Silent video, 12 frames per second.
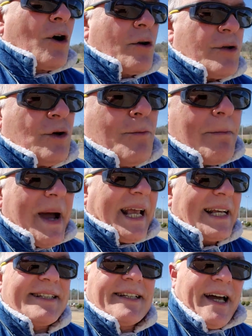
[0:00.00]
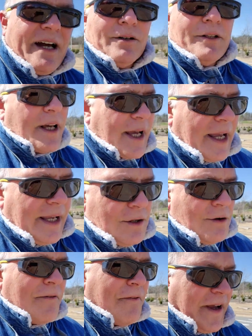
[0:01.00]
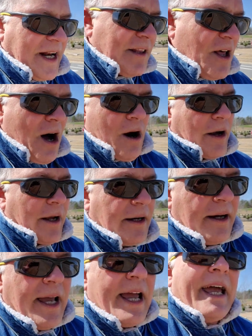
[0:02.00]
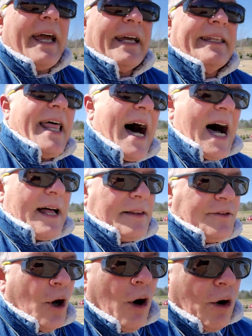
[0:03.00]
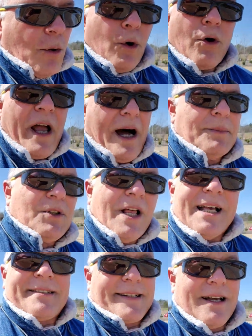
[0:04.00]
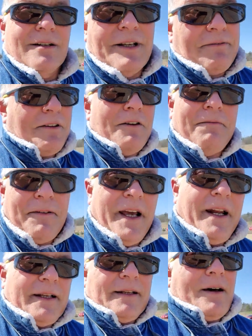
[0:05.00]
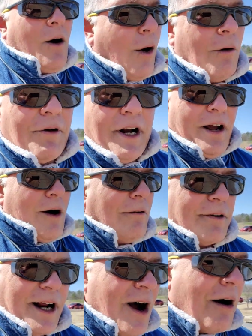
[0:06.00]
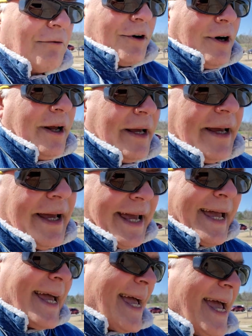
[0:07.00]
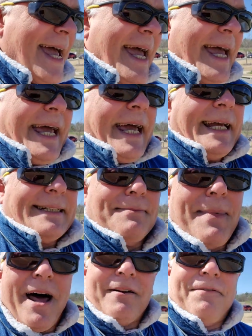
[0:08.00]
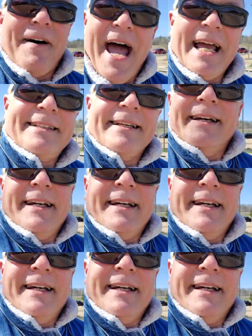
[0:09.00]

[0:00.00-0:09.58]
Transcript: You make a sound and you feed a dog. And that dog will come to that sound if you feed it over and over and over. As a matter of fact,